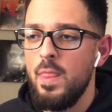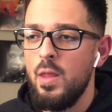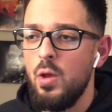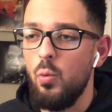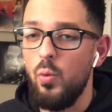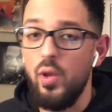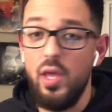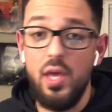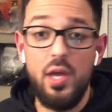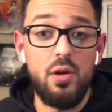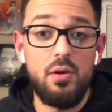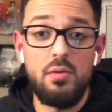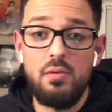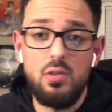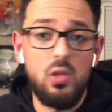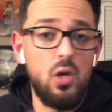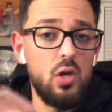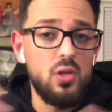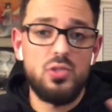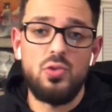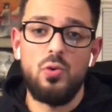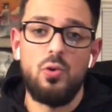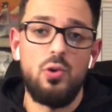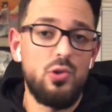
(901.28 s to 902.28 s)
we had
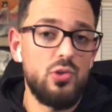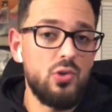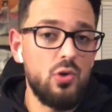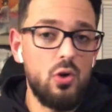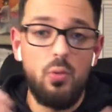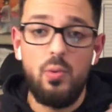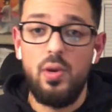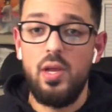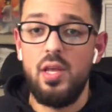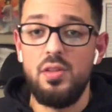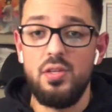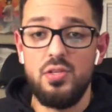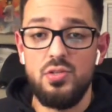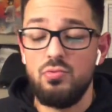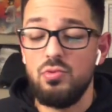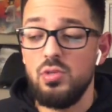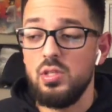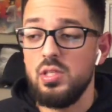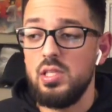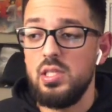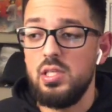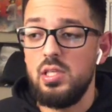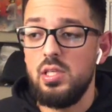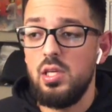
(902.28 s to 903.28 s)
long story short, we had this
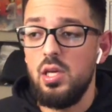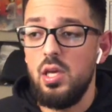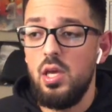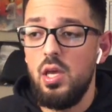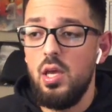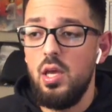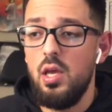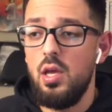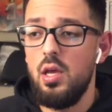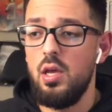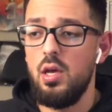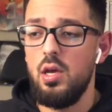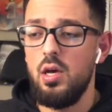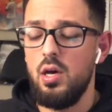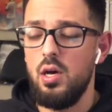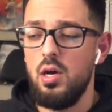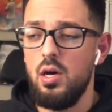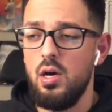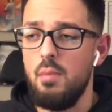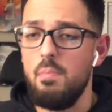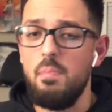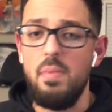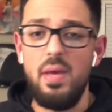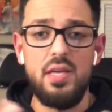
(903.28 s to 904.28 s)
really
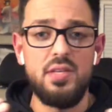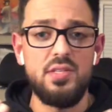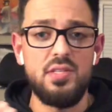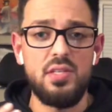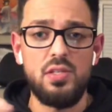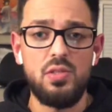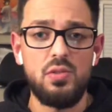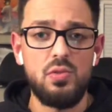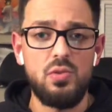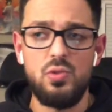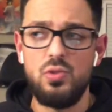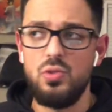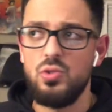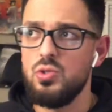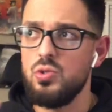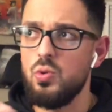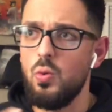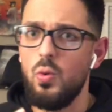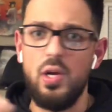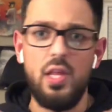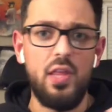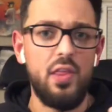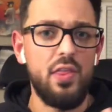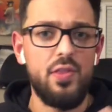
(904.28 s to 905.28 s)
amazing
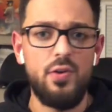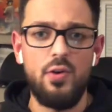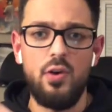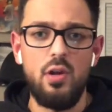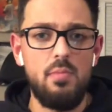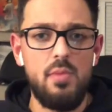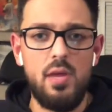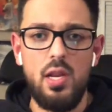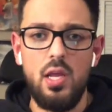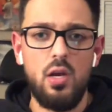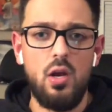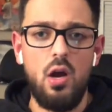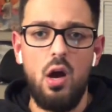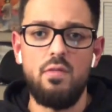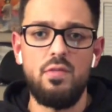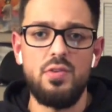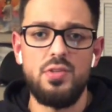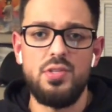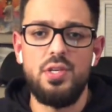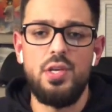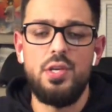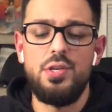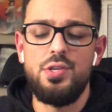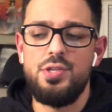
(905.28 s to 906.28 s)
20-30 minute
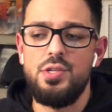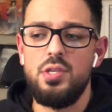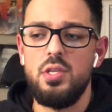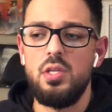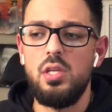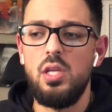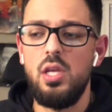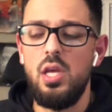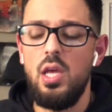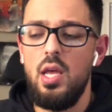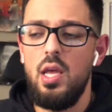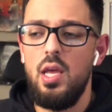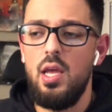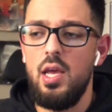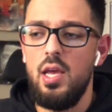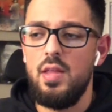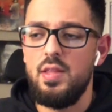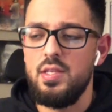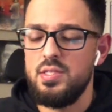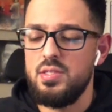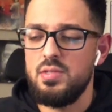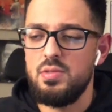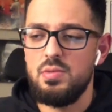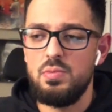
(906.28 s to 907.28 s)
conversation. And
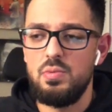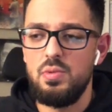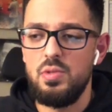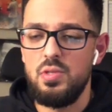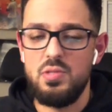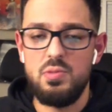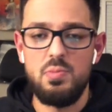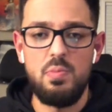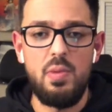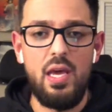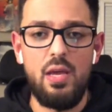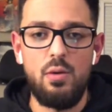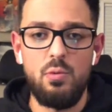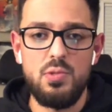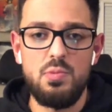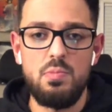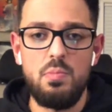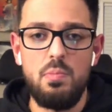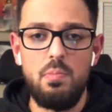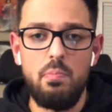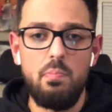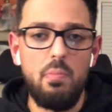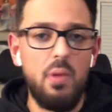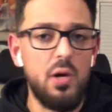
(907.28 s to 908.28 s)
this man was
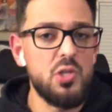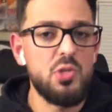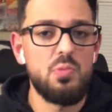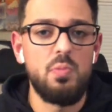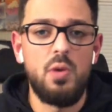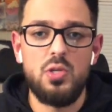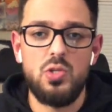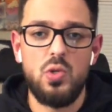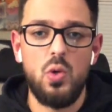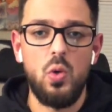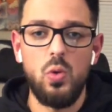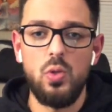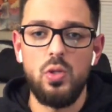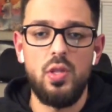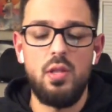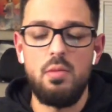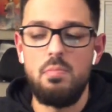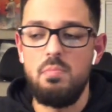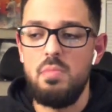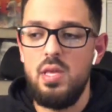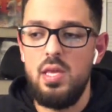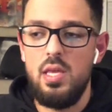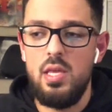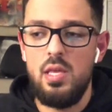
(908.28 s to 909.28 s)
much, much older
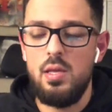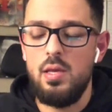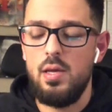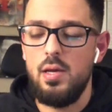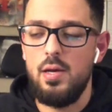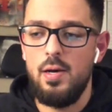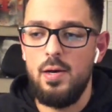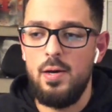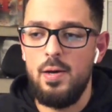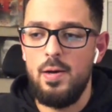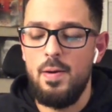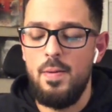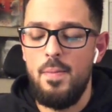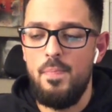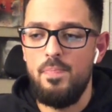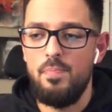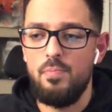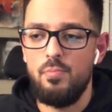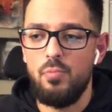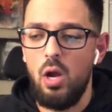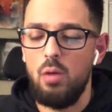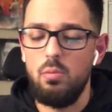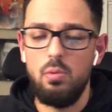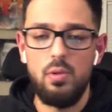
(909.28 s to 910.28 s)
than me,
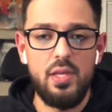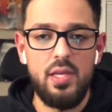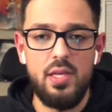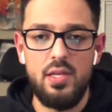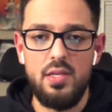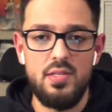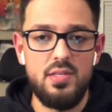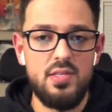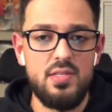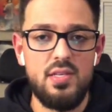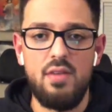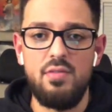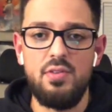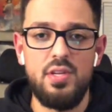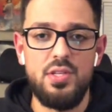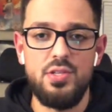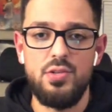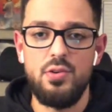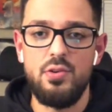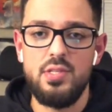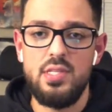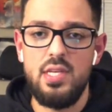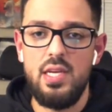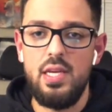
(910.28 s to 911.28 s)
probably in his 70s
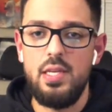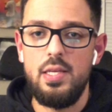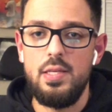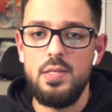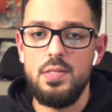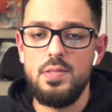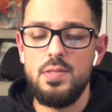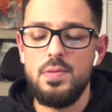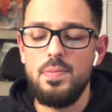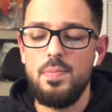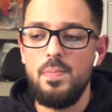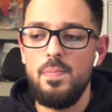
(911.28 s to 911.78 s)
or his 80s.